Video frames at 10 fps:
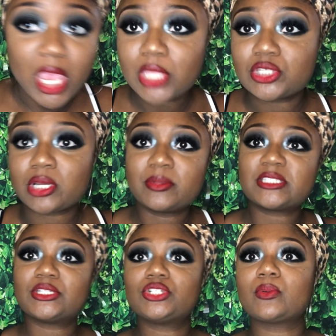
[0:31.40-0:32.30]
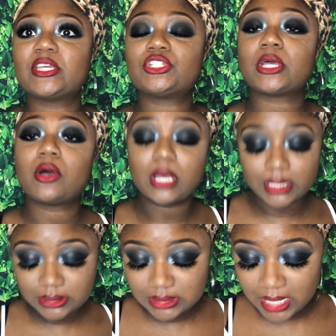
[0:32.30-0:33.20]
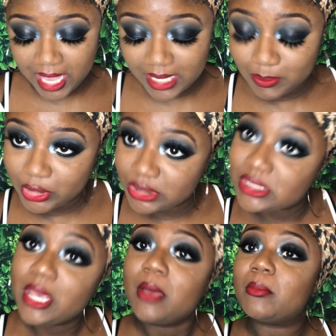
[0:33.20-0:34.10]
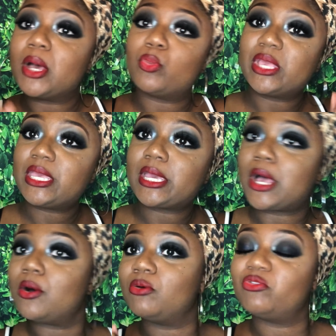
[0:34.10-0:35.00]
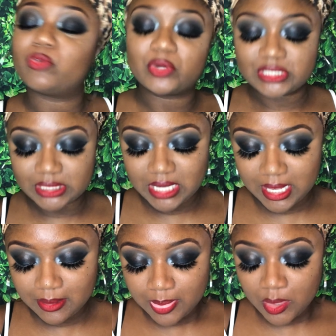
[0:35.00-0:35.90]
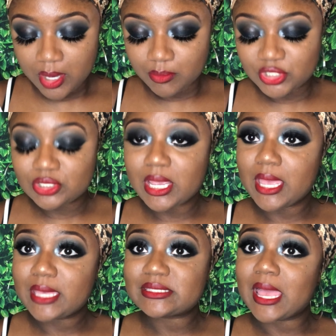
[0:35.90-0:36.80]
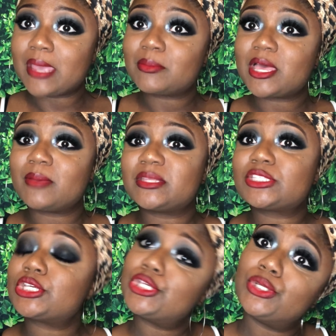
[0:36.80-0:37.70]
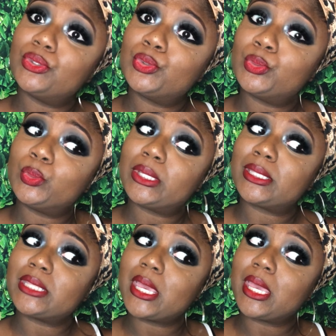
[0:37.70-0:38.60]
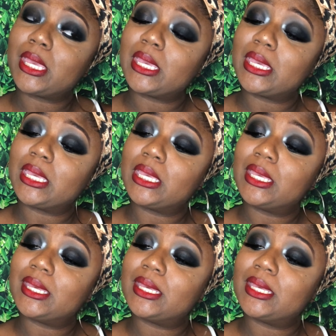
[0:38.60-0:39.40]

turban situation on until I put my wig on for today. But you guys, I am coming to you with a